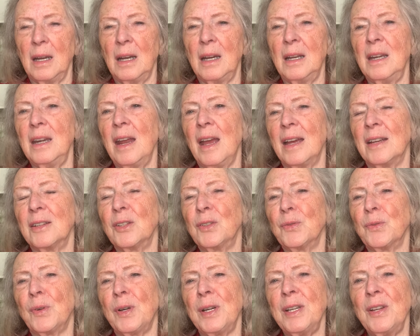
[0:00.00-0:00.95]
And yet,
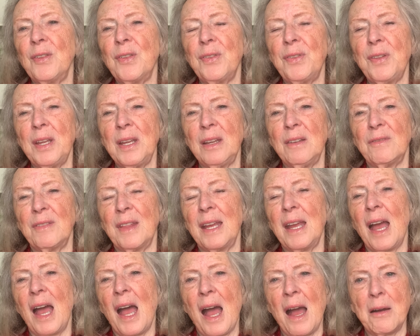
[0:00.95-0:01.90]
when you think of
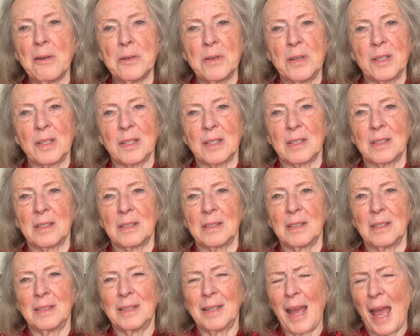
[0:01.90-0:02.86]
the
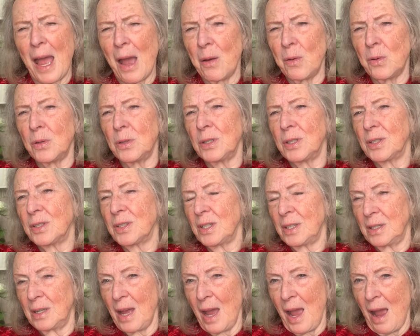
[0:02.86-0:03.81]
hours and hours
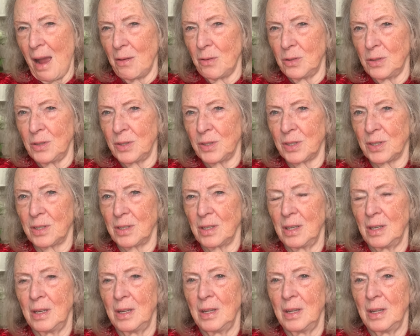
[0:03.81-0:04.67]
and hours